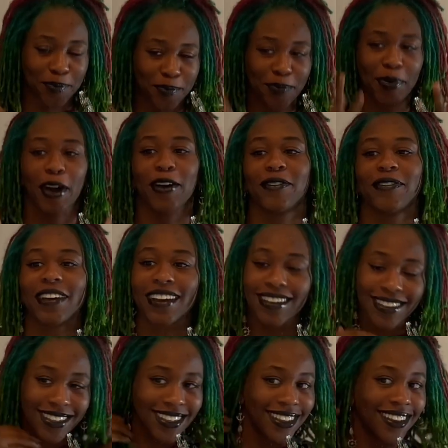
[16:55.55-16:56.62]
Perfect.
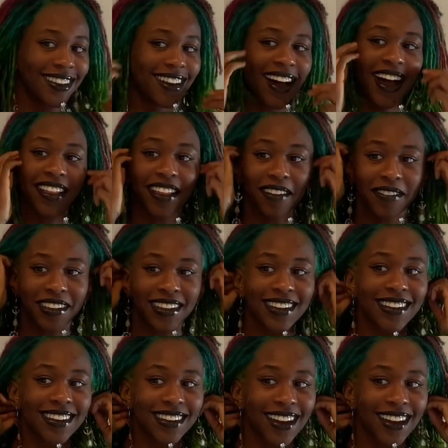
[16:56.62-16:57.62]
I love it.